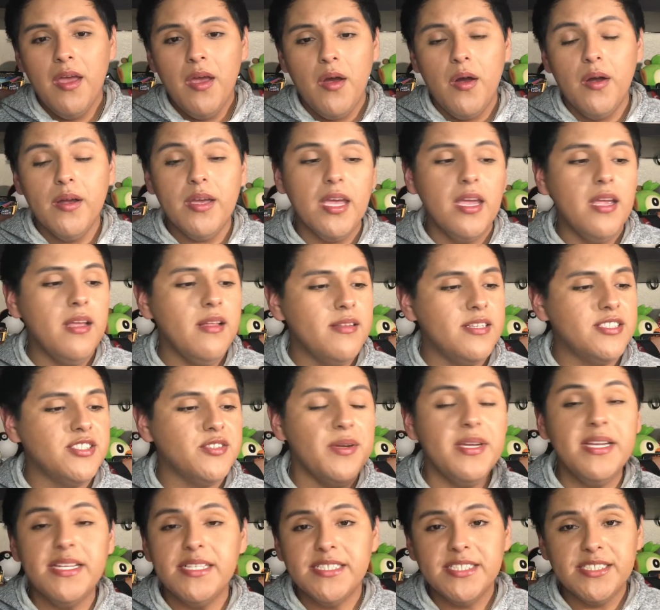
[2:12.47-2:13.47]
Okay, let's go
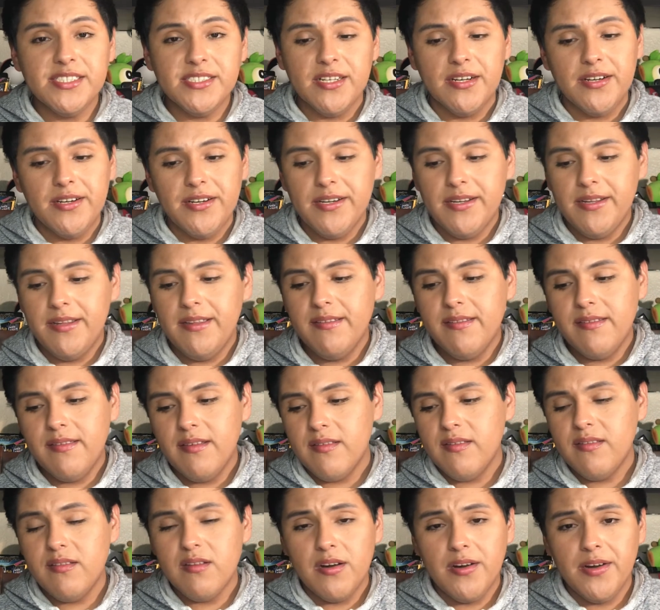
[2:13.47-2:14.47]
ahead and just start. Let's
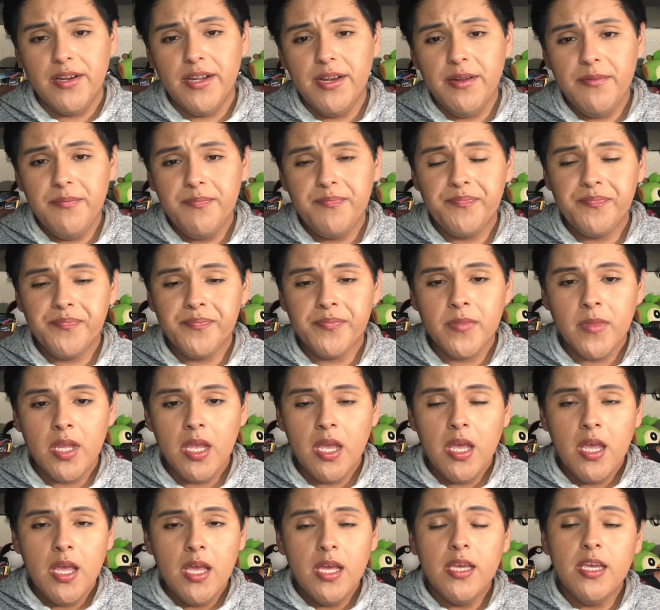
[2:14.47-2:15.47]
get started.
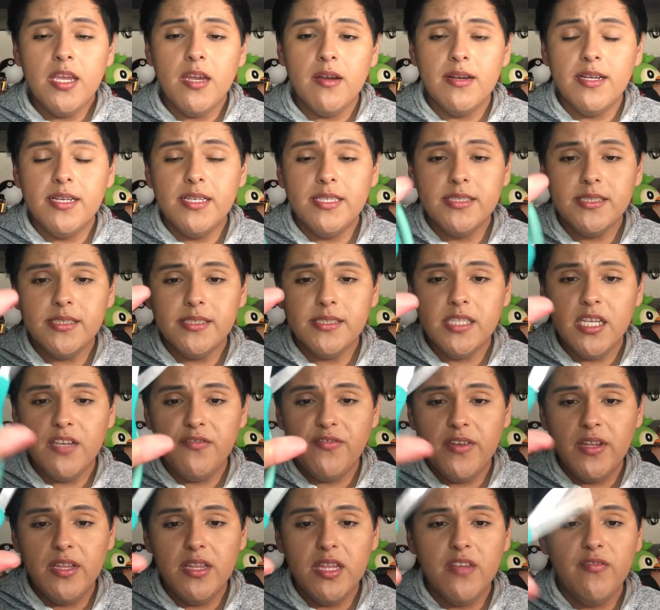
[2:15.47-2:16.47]
Here is
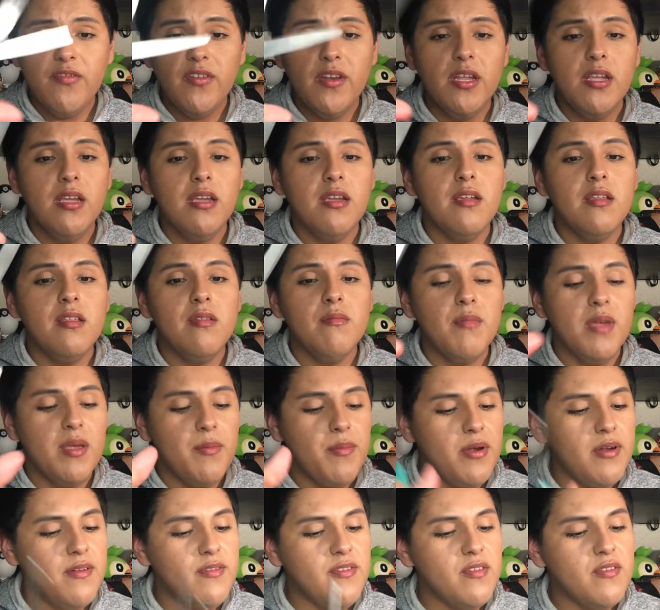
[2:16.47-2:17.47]
Tiffany. Tiffany is my
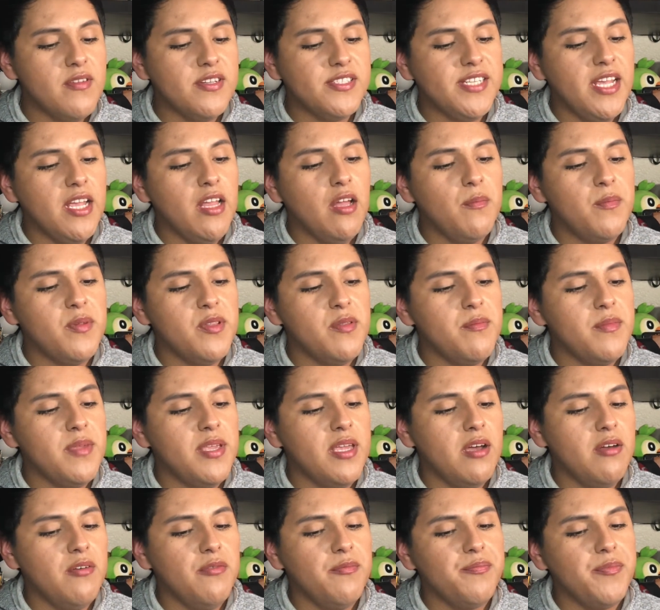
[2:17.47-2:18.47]
pair of scissors that helps me
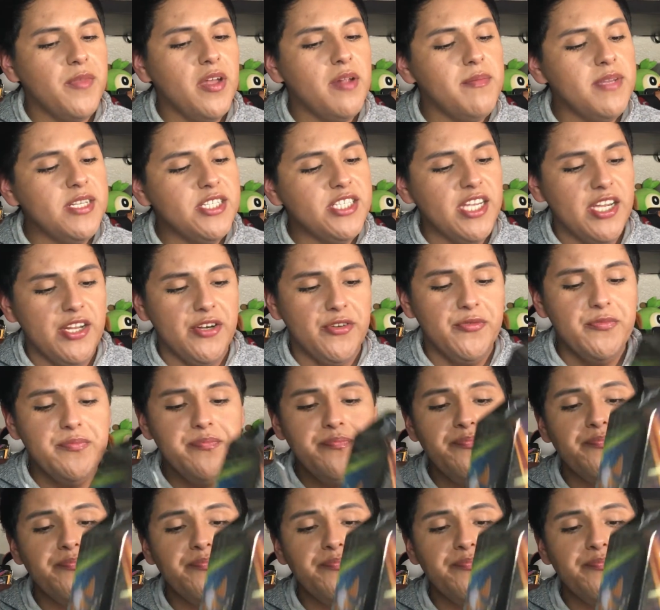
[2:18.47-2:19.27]
out on my channel.